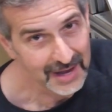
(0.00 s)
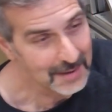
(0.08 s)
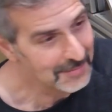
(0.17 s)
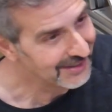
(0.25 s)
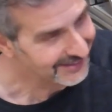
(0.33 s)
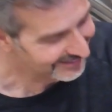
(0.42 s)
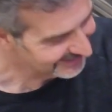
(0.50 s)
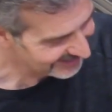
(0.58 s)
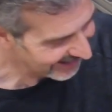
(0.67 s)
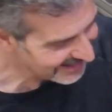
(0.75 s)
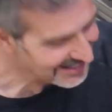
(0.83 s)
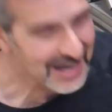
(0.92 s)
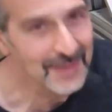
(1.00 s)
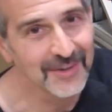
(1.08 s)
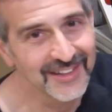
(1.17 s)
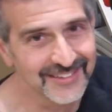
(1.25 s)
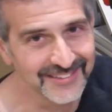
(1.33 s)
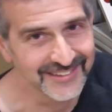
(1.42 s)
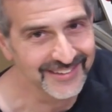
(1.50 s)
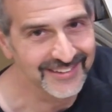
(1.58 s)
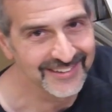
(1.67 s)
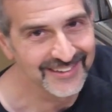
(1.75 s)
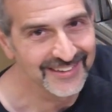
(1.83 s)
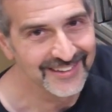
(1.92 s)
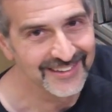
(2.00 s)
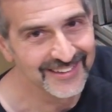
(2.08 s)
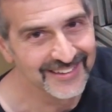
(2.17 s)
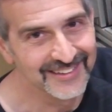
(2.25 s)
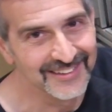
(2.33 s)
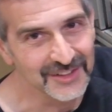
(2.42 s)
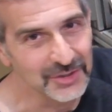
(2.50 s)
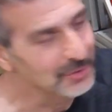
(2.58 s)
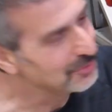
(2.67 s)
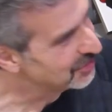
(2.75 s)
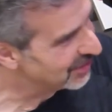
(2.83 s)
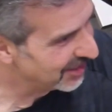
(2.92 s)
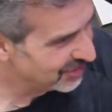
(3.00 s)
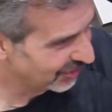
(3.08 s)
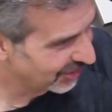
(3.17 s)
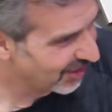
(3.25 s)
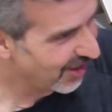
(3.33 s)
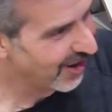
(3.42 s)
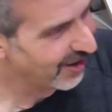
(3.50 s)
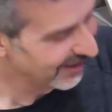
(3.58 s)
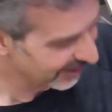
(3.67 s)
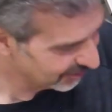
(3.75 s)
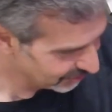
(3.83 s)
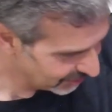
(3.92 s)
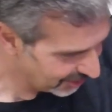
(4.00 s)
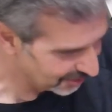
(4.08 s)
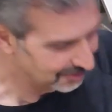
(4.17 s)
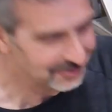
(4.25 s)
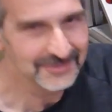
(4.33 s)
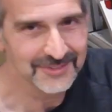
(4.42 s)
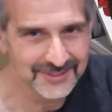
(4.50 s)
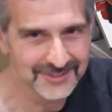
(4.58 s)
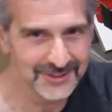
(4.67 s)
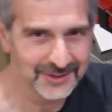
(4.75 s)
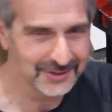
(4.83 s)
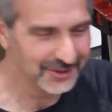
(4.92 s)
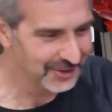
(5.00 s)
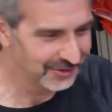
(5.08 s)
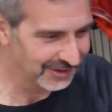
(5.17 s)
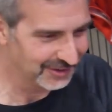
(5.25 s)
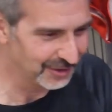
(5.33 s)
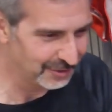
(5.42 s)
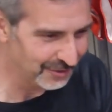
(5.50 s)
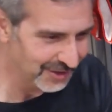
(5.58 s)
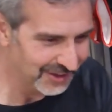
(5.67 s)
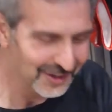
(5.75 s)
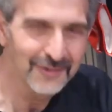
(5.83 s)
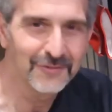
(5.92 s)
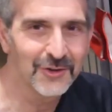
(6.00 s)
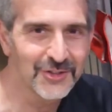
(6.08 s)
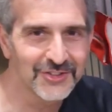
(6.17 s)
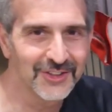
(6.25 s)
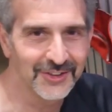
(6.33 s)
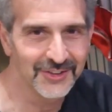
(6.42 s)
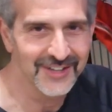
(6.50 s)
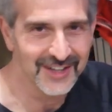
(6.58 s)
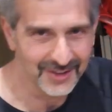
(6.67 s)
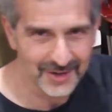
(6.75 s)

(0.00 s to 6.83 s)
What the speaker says: I mean, dynamically. You change a car, it goes, oh, you're in a little 4-cylinder now.